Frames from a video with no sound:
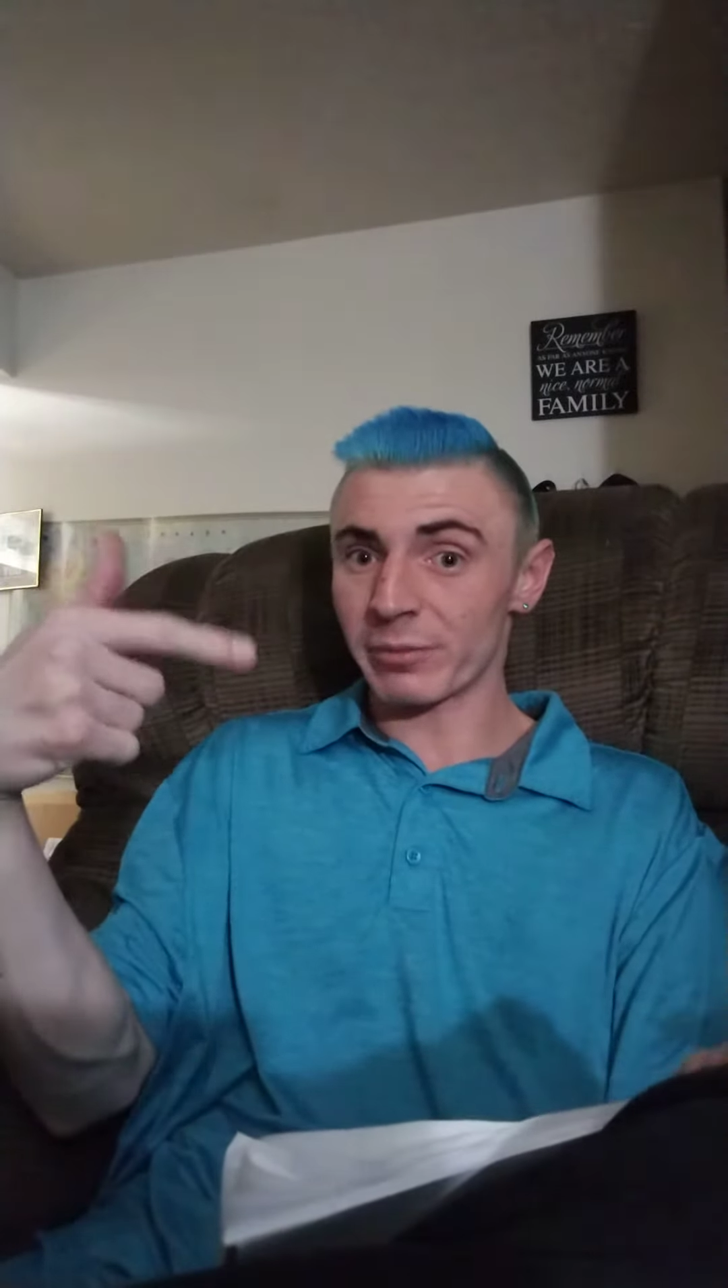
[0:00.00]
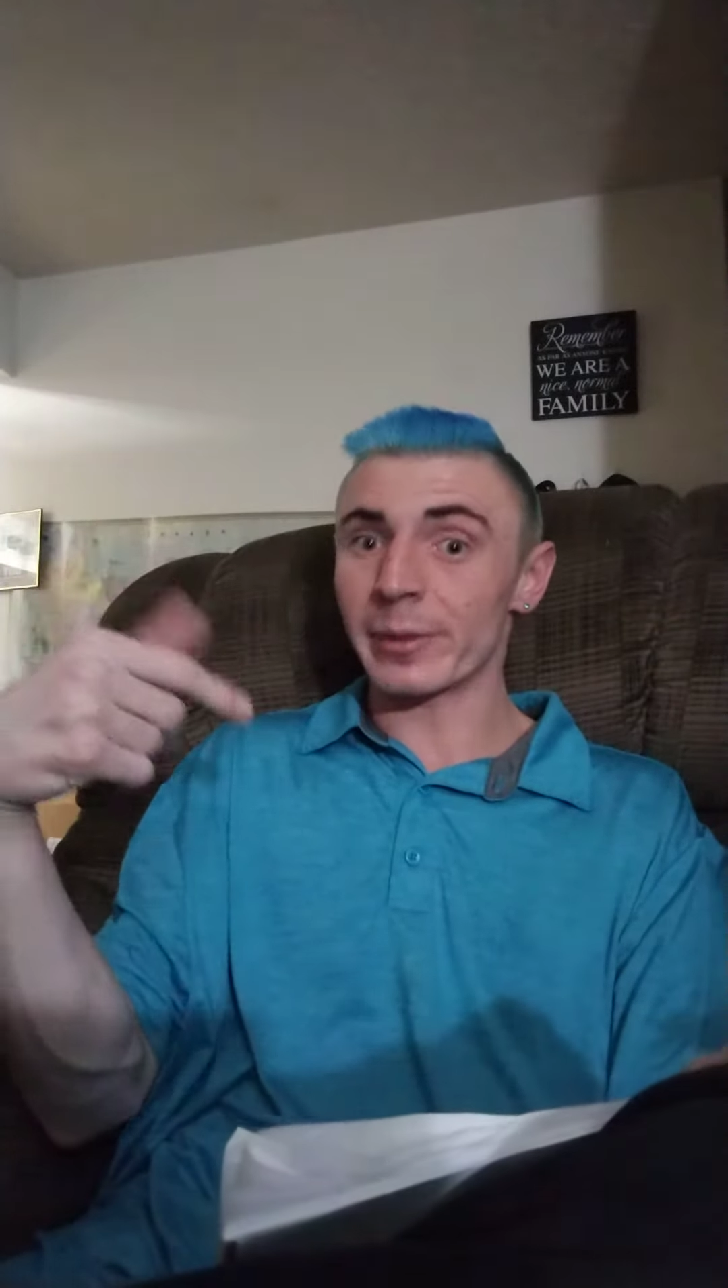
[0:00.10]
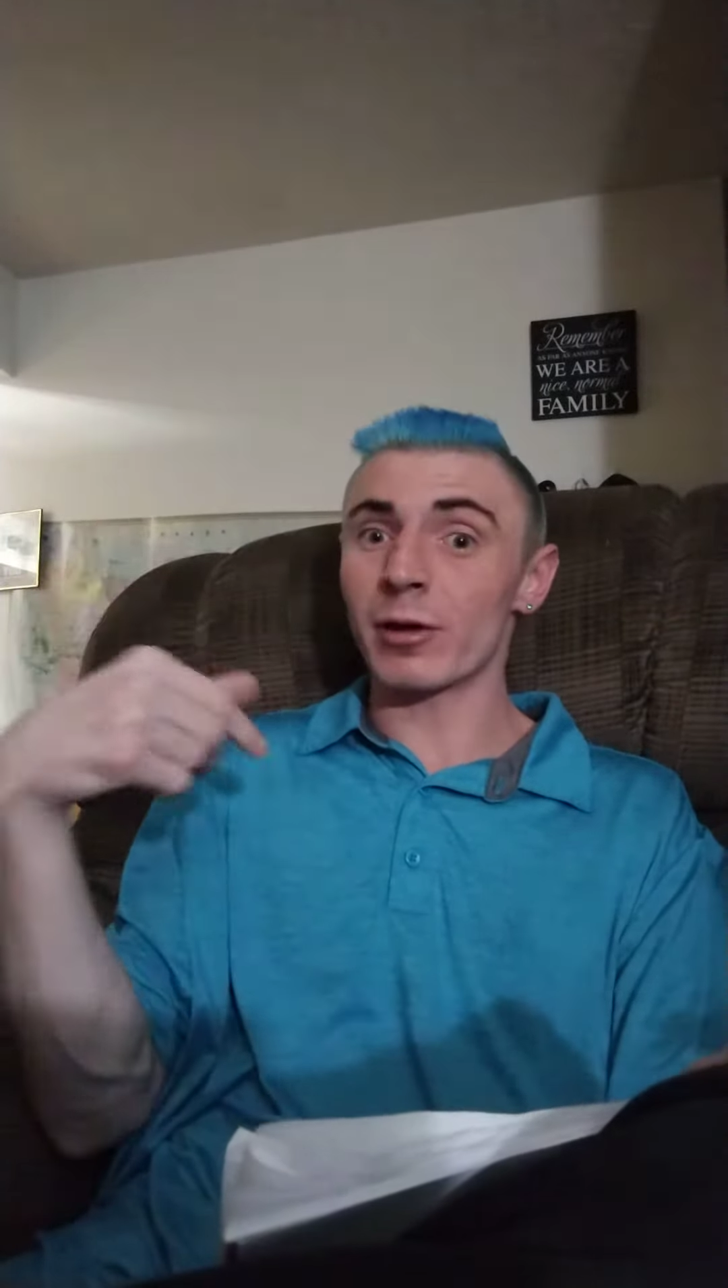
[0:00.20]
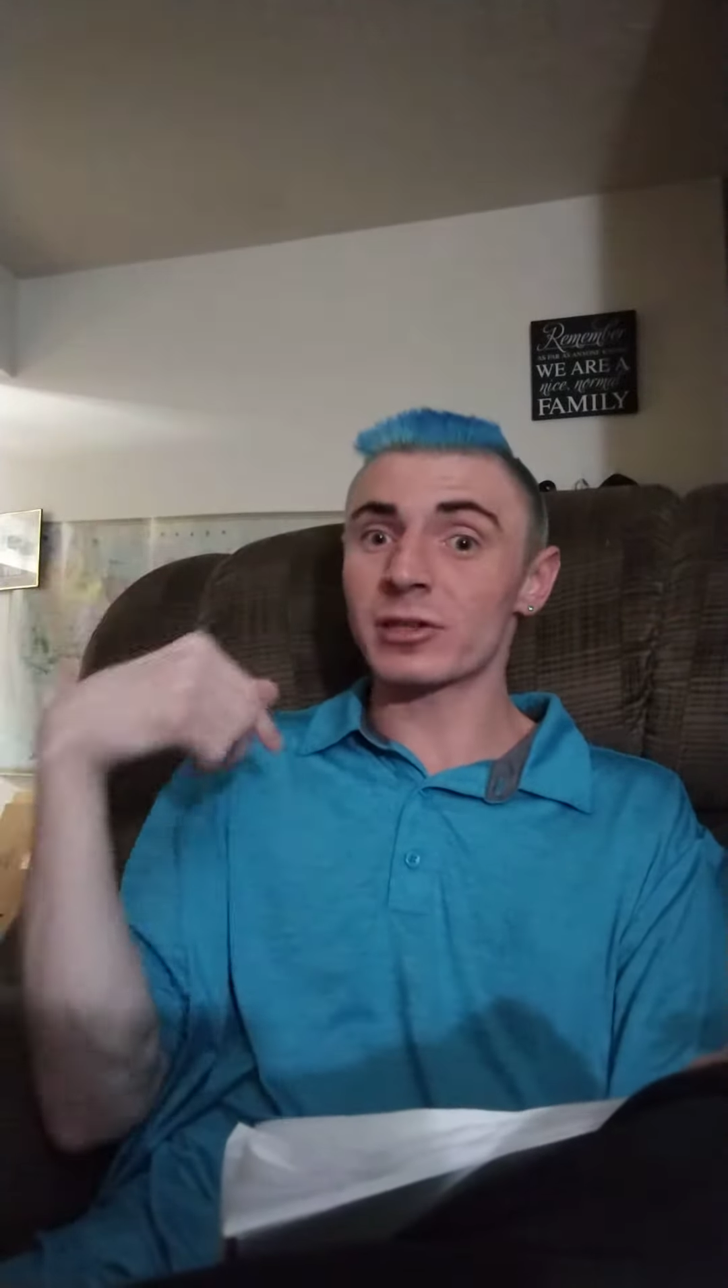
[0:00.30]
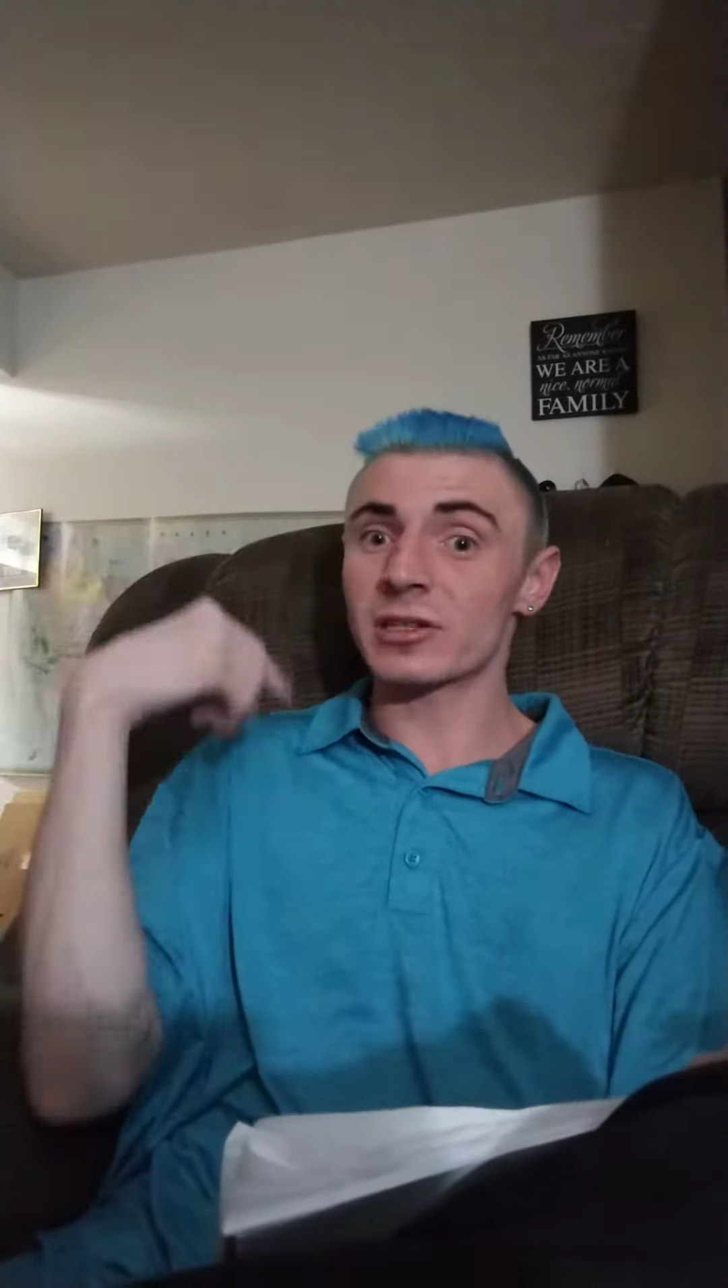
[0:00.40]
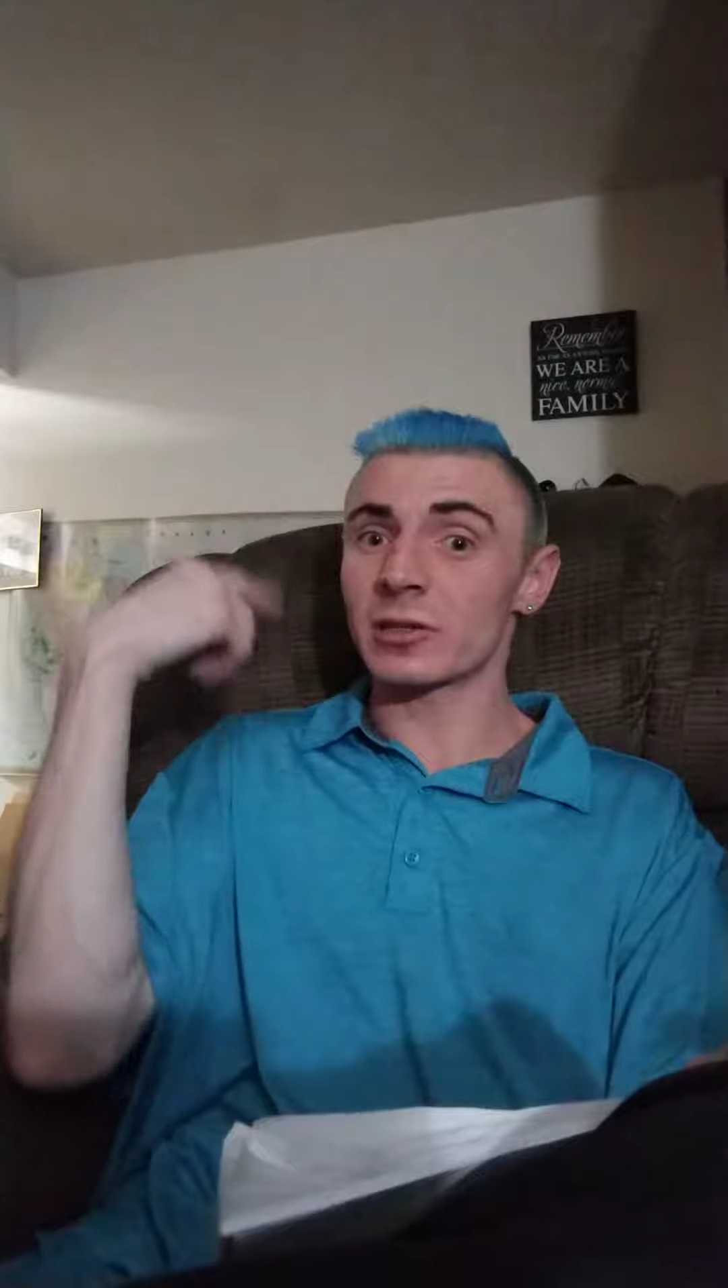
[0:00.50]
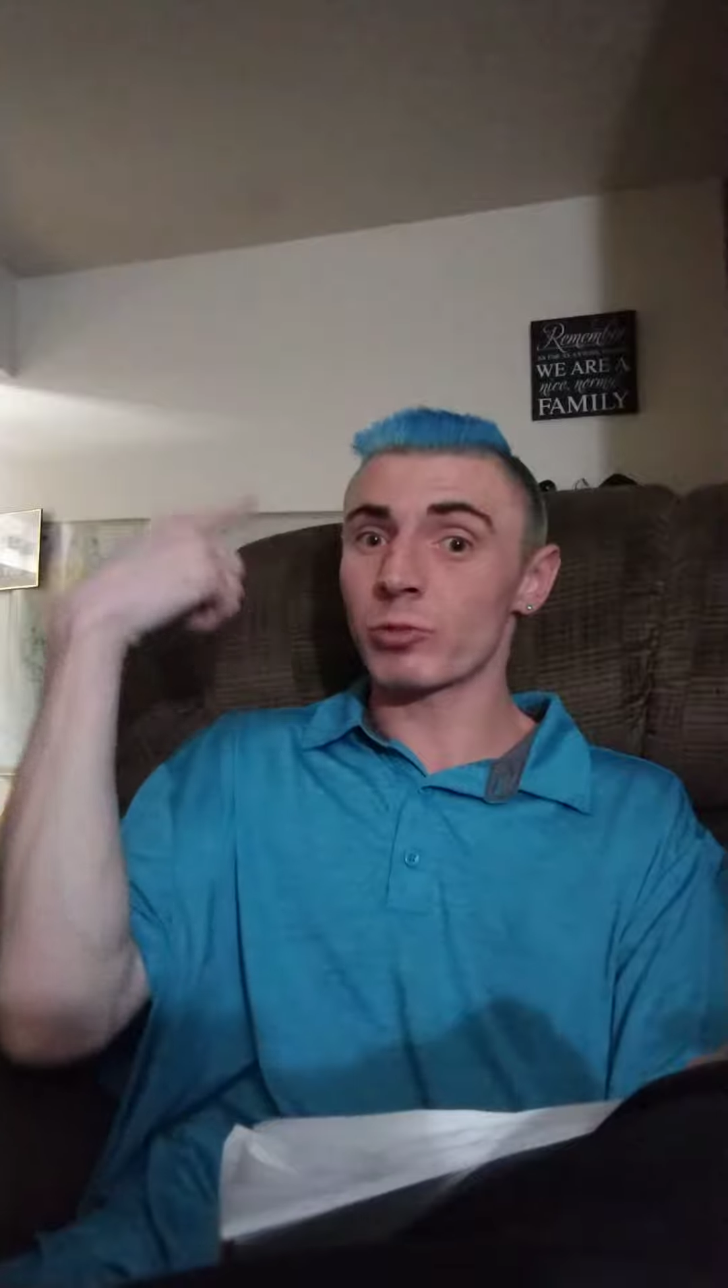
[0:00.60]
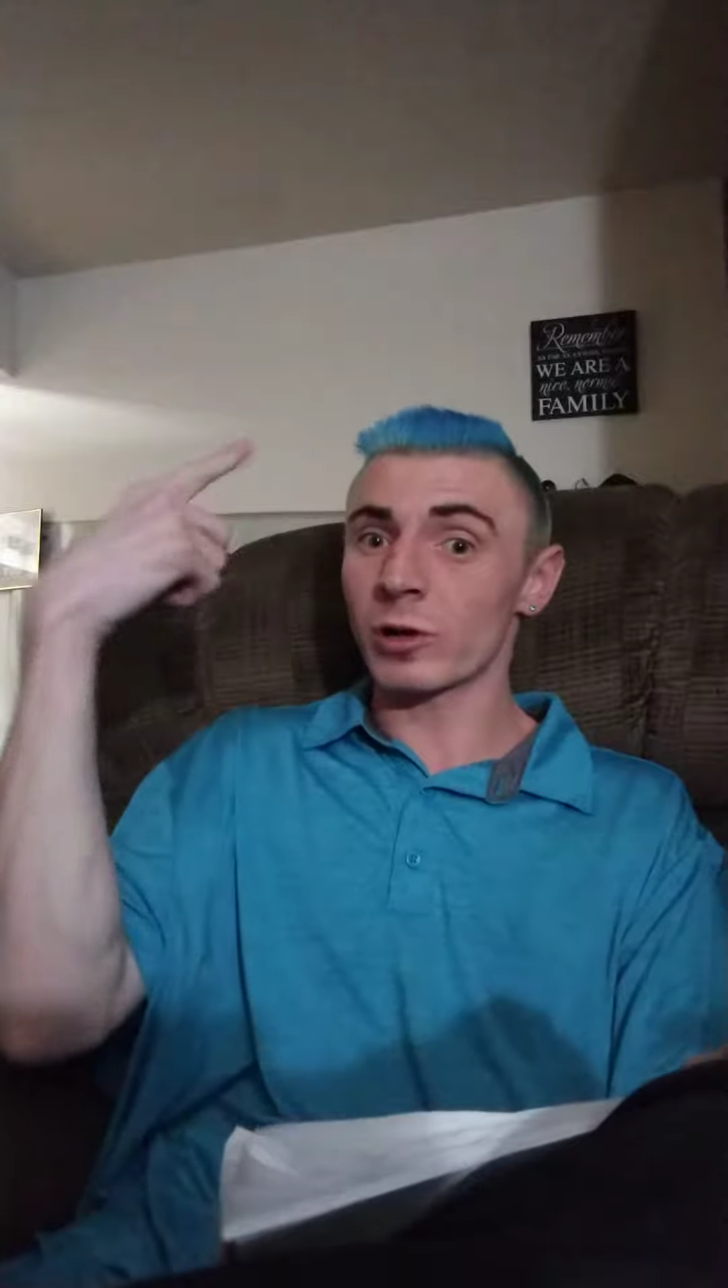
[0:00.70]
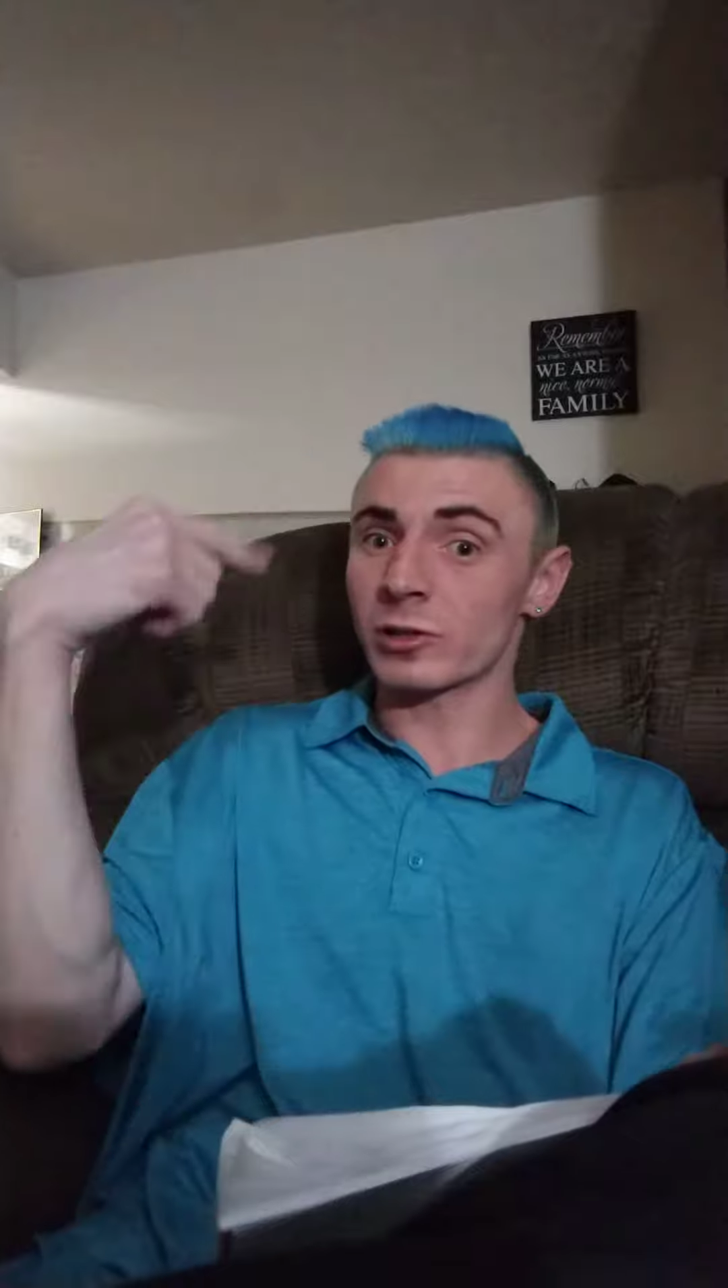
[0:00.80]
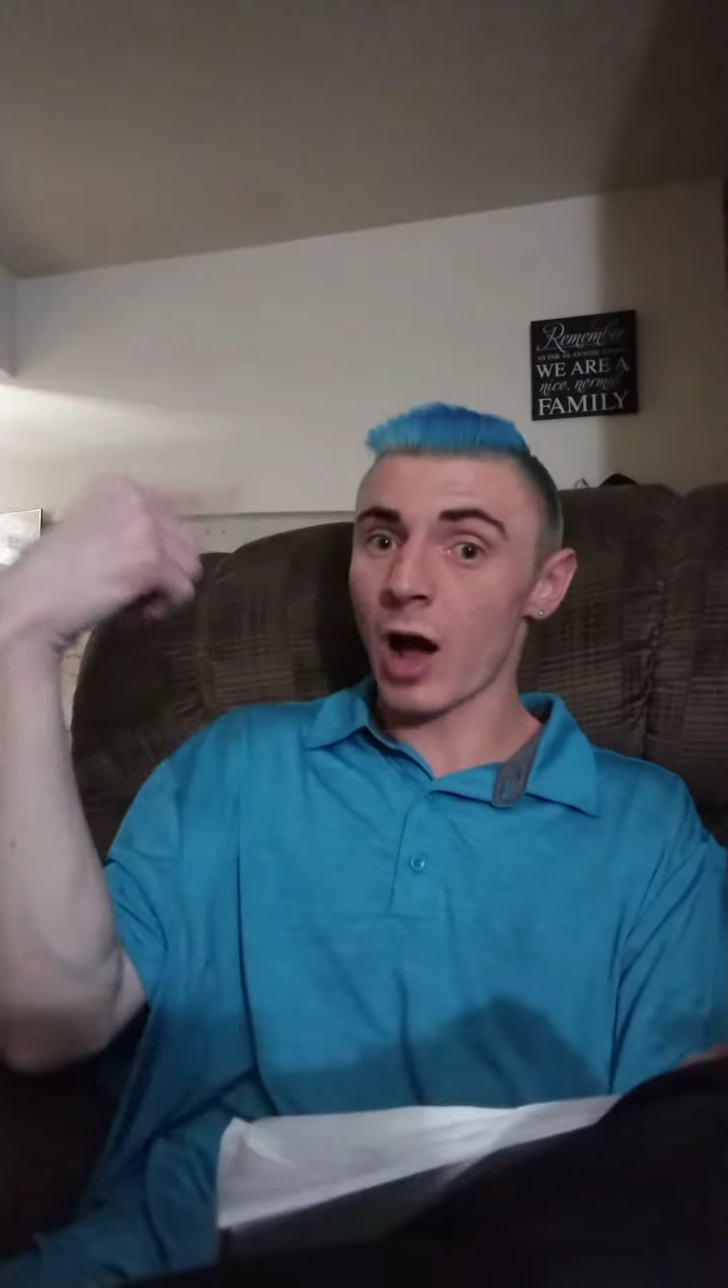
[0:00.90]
of hypnosis as well as